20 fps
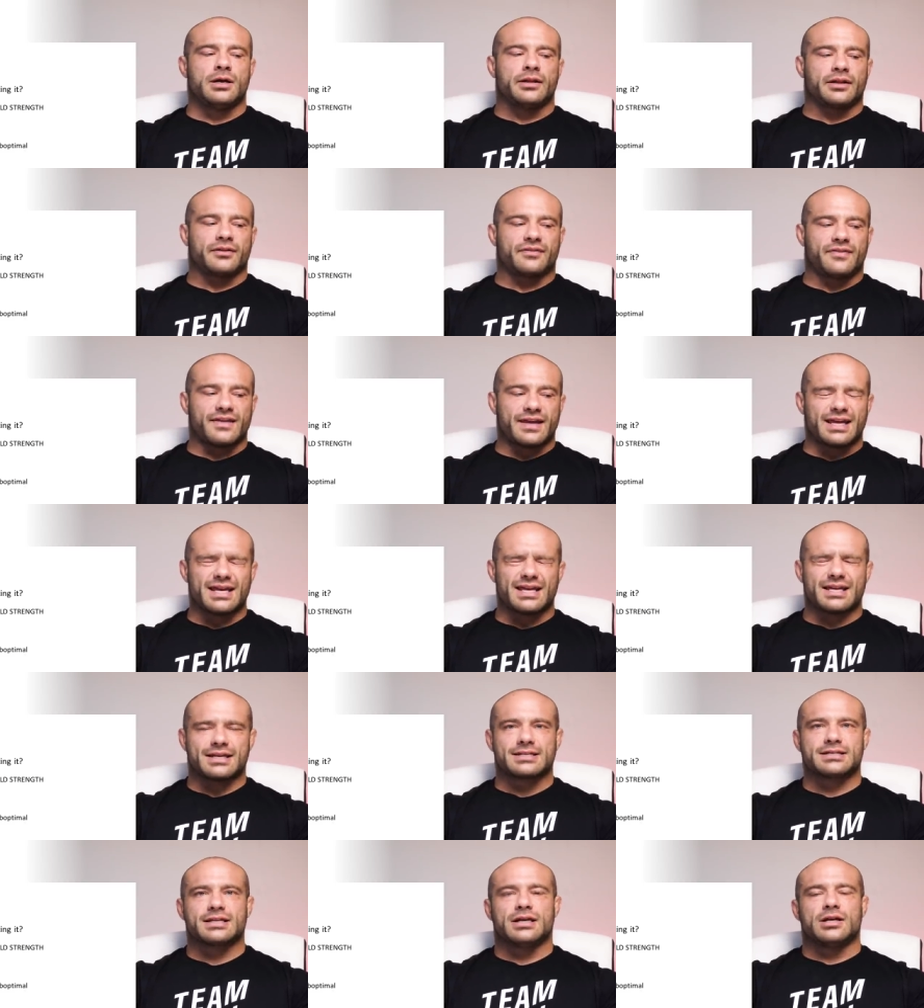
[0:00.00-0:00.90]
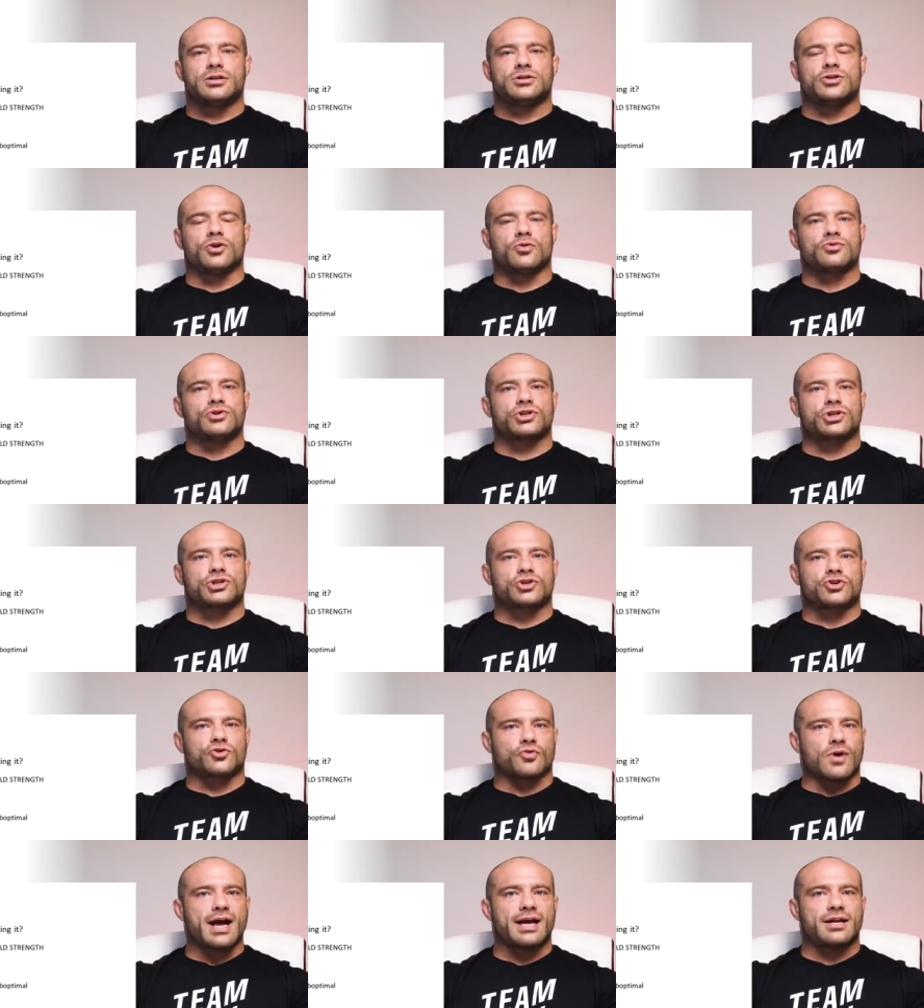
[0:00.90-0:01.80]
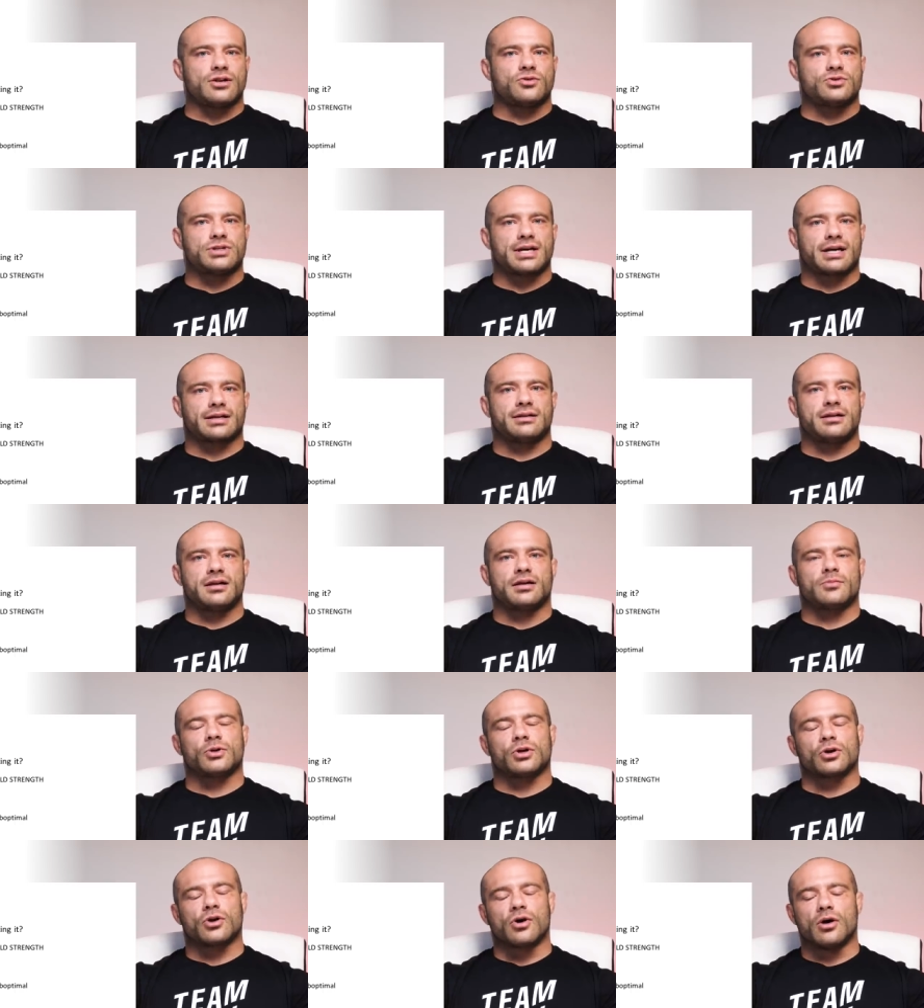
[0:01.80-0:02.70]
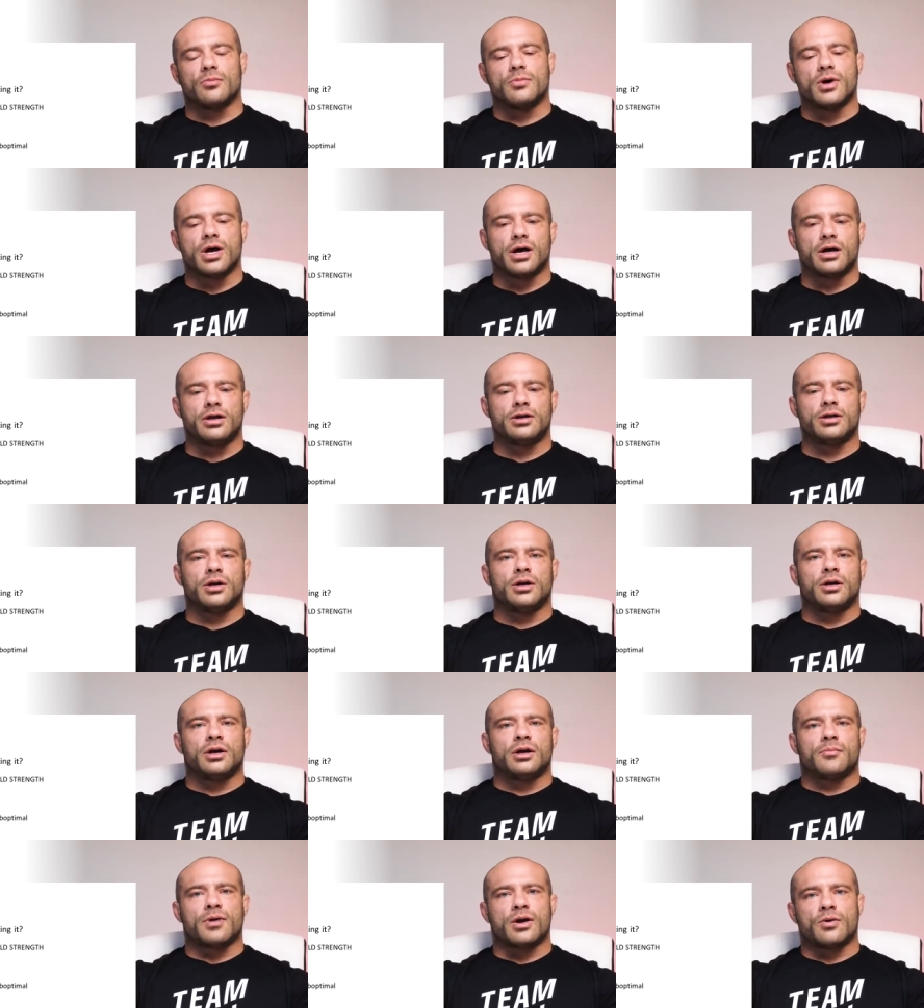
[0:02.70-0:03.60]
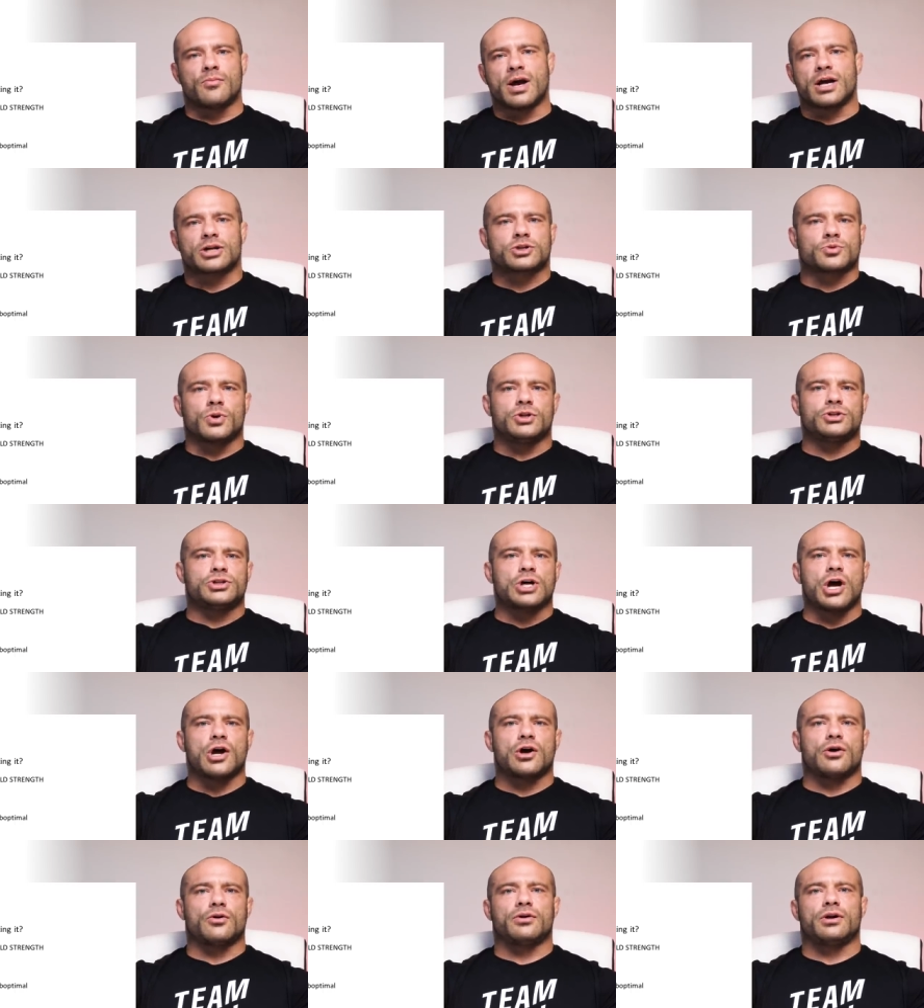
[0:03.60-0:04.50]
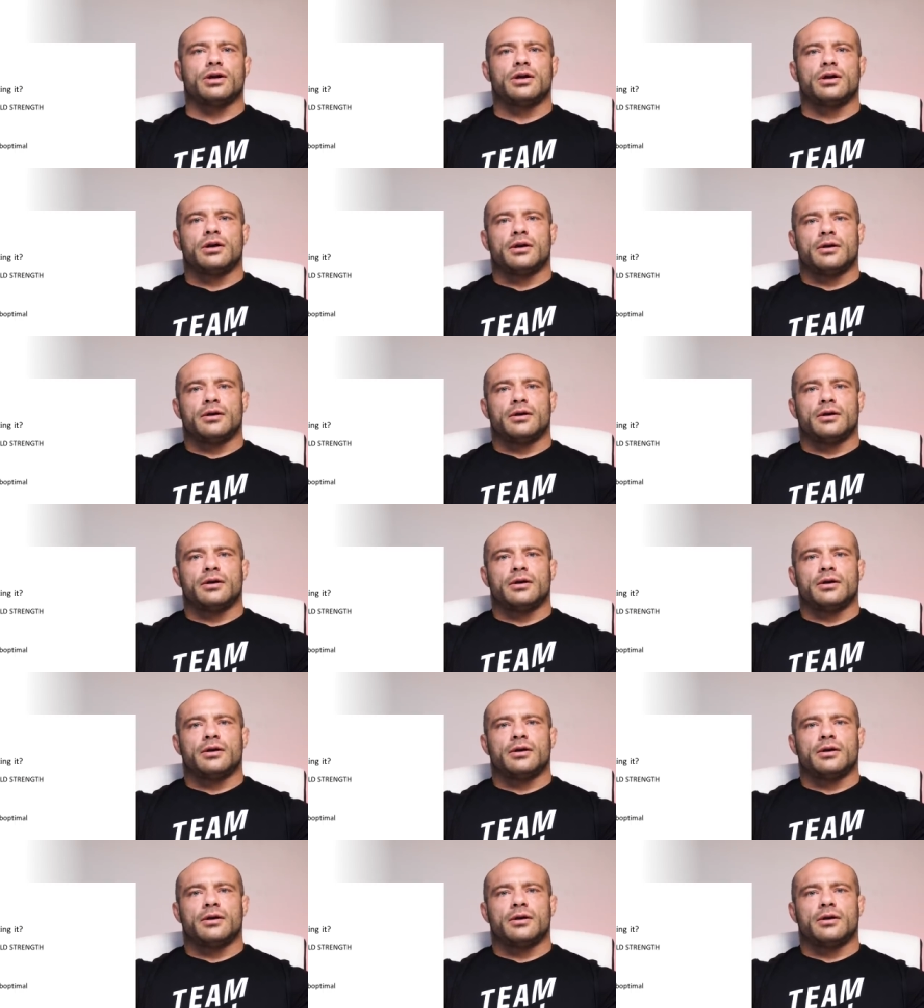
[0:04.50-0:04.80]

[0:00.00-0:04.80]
The thing is, don't just try a new technique and be like, oh man, my max went down.